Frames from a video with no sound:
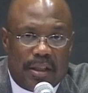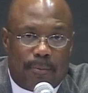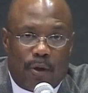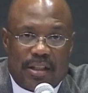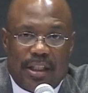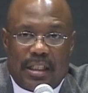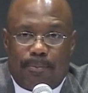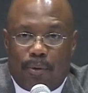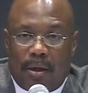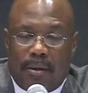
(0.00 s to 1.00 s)

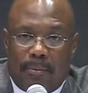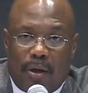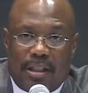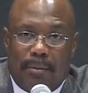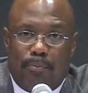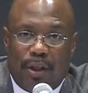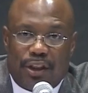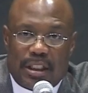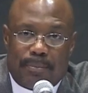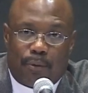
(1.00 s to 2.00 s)
President
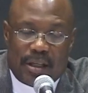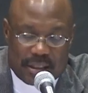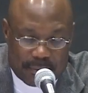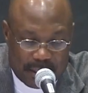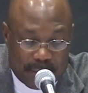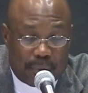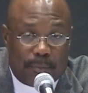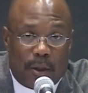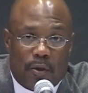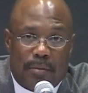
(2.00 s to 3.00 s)
Bush's presently
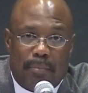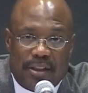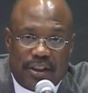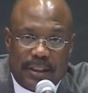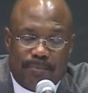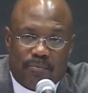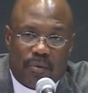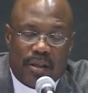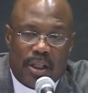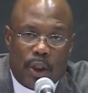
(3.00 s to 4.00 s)
proposed budget
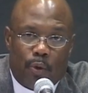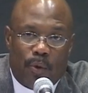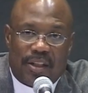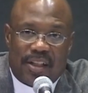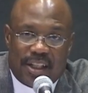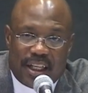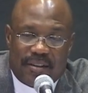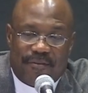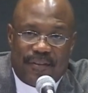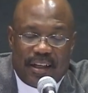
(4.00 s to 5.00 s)
will cut
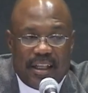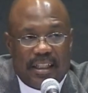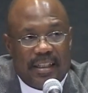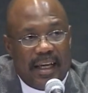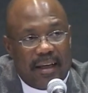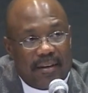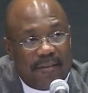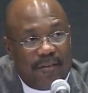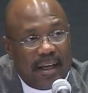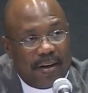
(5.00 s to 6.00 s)
funding
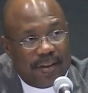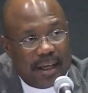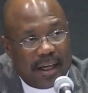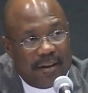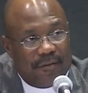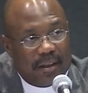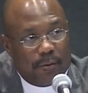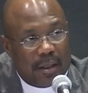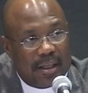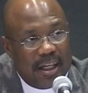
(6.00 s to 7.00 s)
for health care,
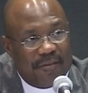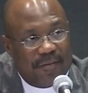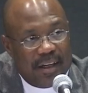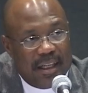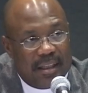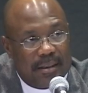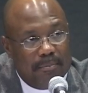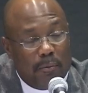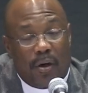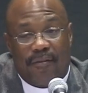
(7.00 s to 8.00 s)
will cut
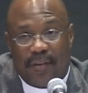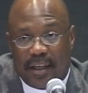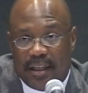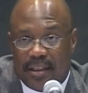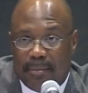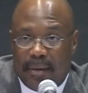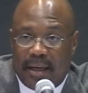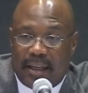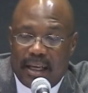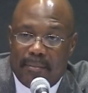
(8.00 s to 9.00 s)
more funding to
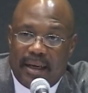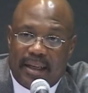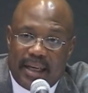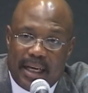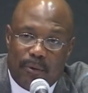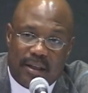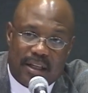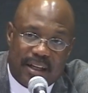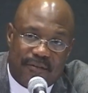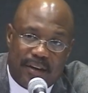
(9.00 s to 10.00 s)
Medicare, Medicaid, will
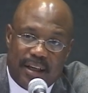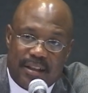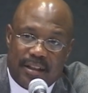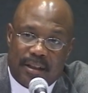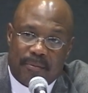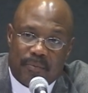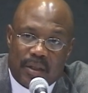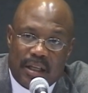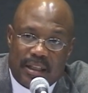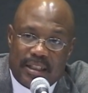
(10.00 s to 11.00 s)
cut funding
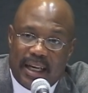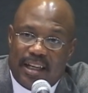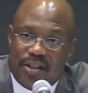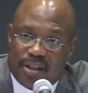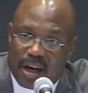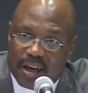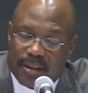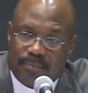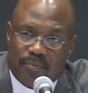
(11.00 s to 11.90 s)
to Head Start.